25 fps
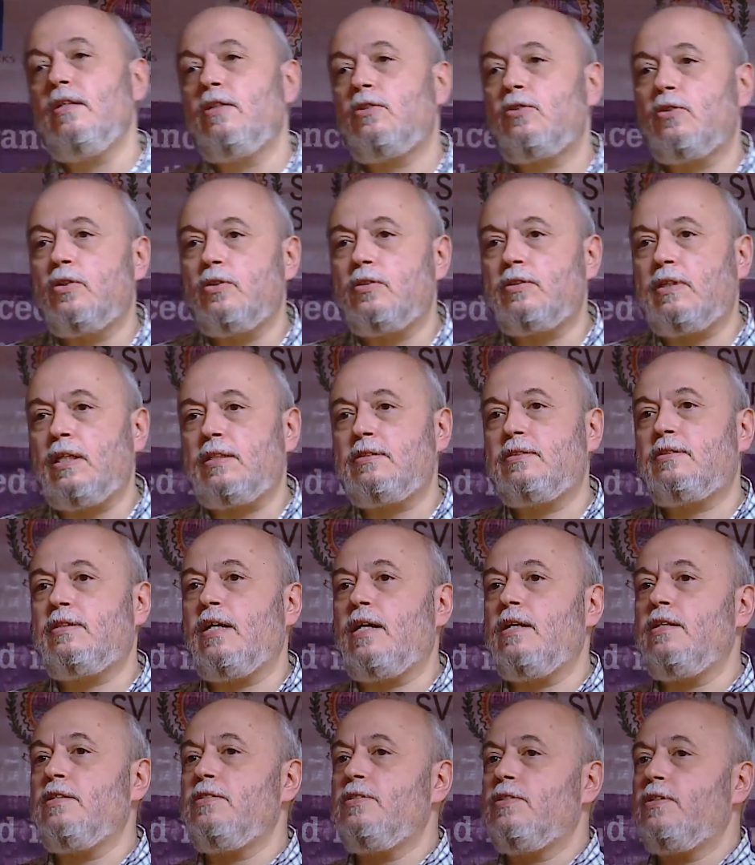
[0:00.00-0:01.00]
So
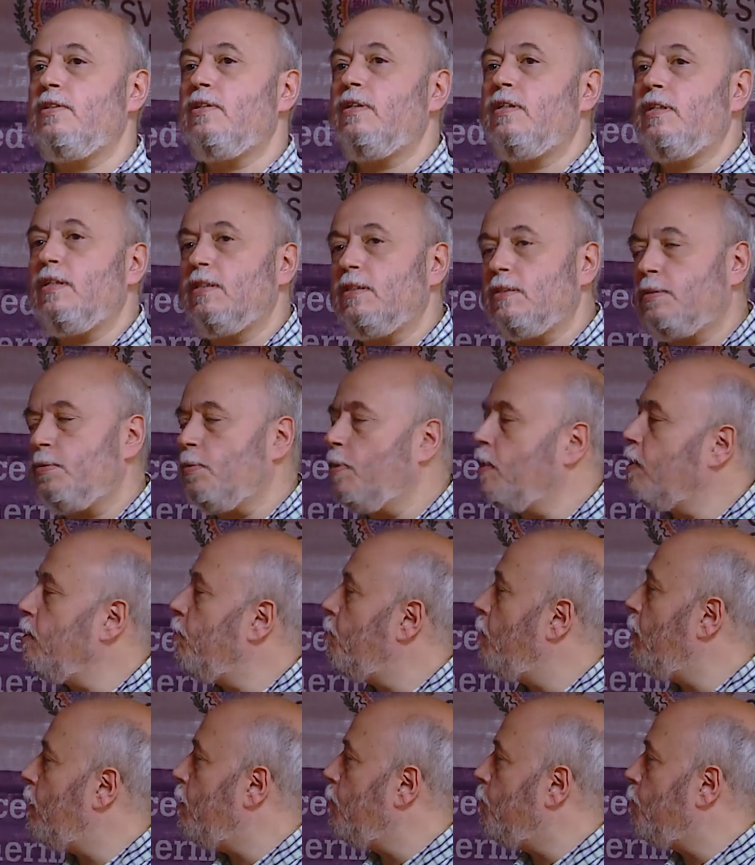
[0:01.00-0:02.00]
textile engineering is very,
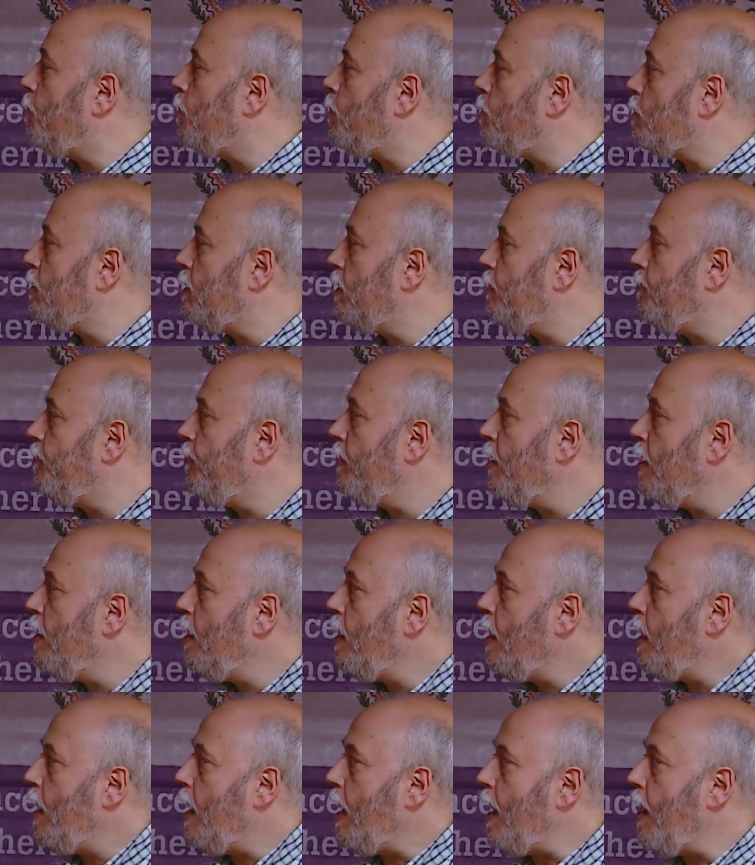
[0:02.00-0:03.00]
very important.
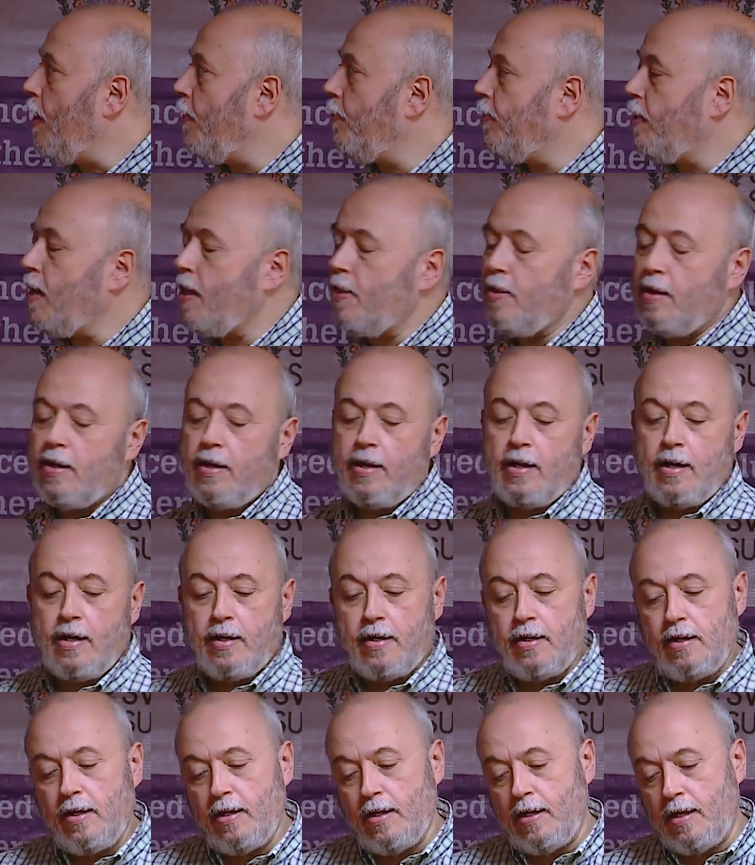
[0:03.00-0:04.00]
And the
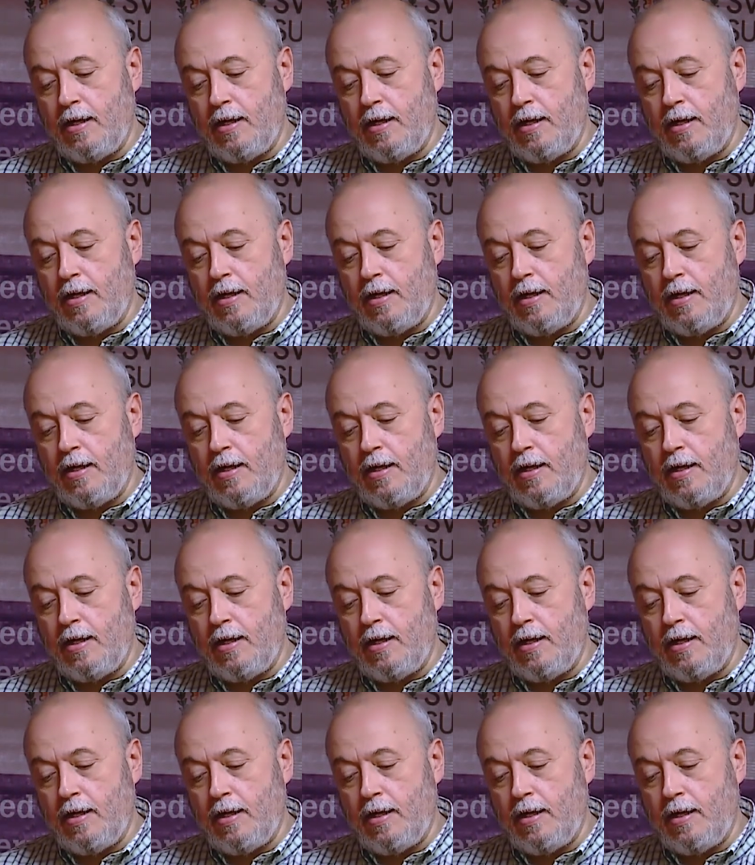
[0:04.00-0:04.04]
other